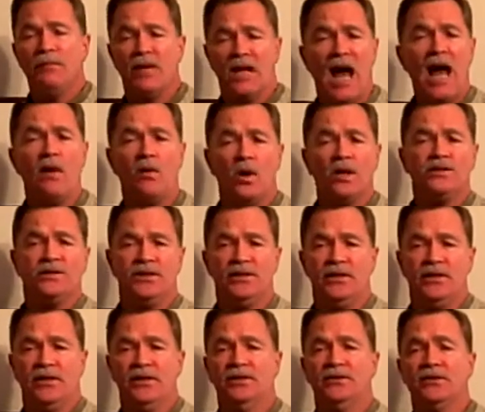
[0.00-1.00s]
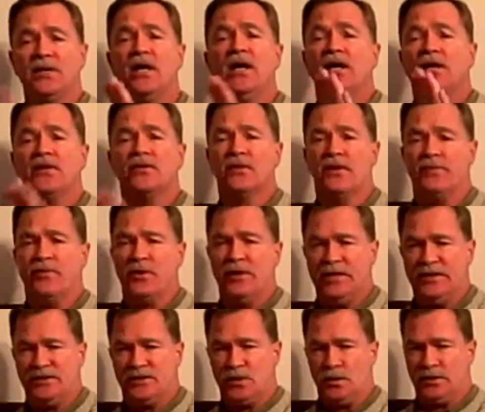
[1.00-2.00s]
But I want you to use 3
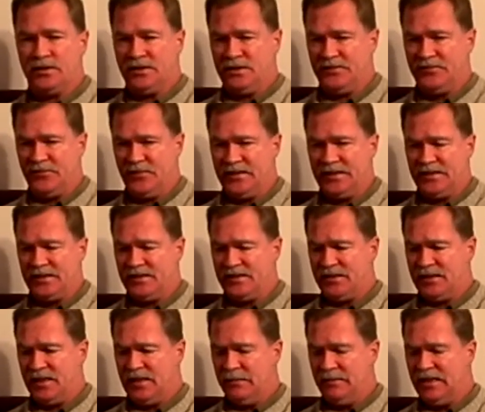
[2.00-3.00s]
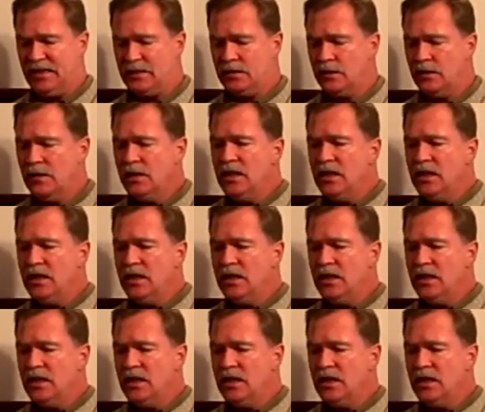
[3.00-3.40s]
printed sources for this assignment.